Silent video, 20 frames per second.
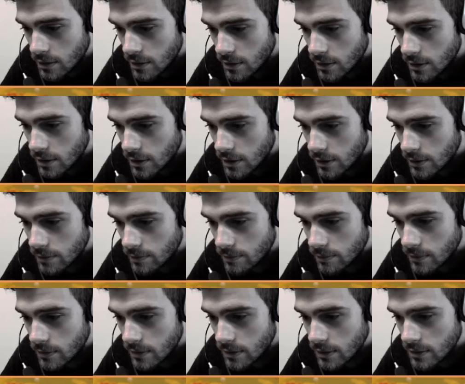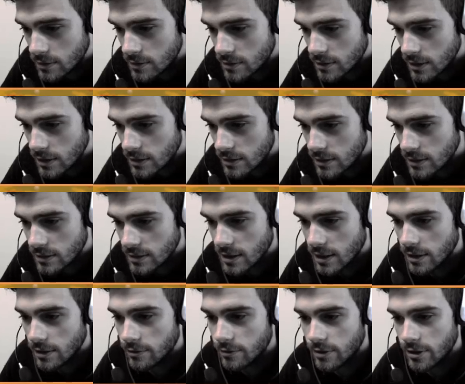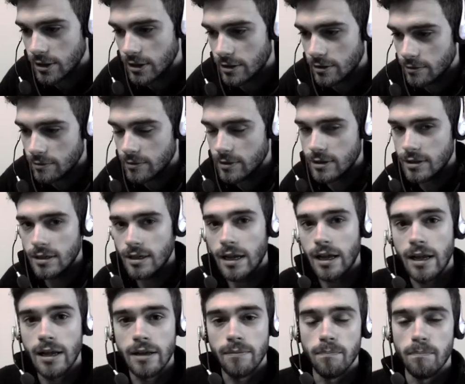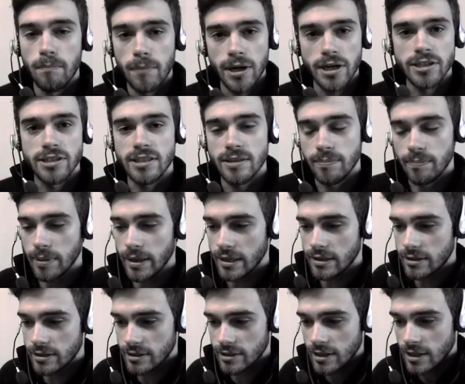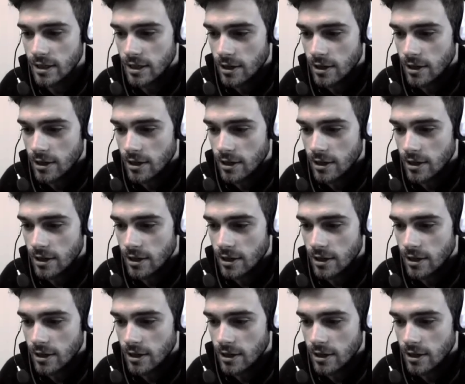Let's take this guy over here with a mighty beard.